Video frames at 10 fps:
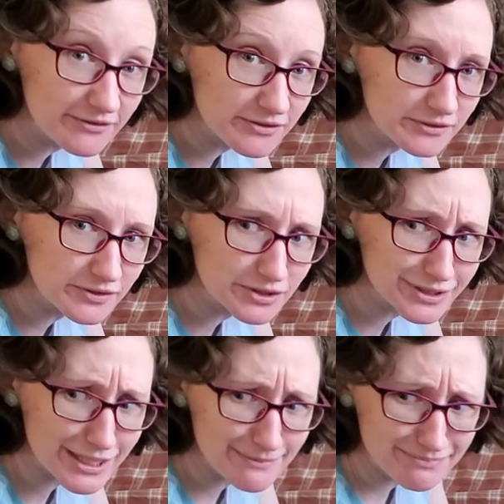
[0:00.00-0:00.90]
for the first
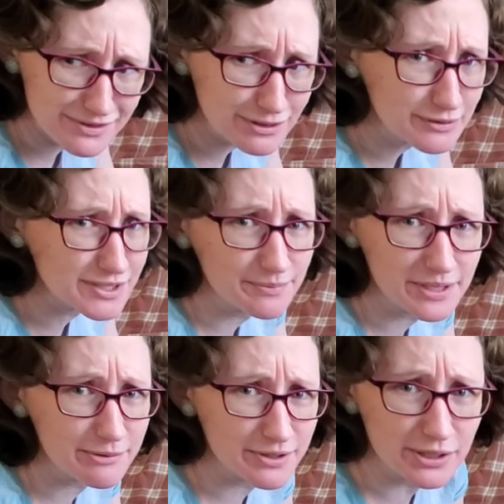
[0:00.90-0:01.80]
time, do
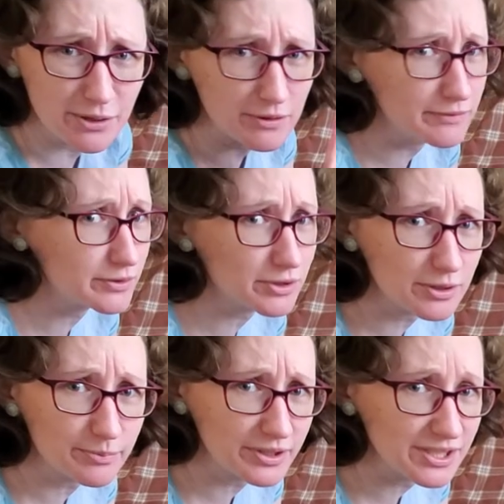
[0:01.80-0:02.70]
something with an
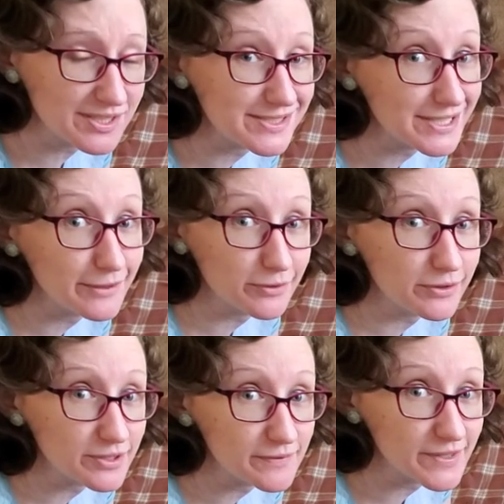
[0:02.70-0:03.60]
overall print and save
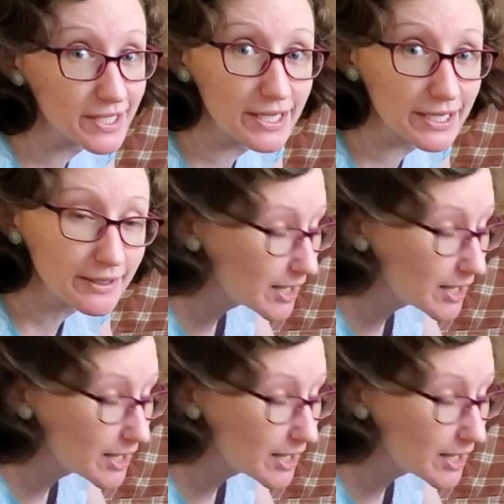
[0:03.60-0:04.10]
yourself the headache.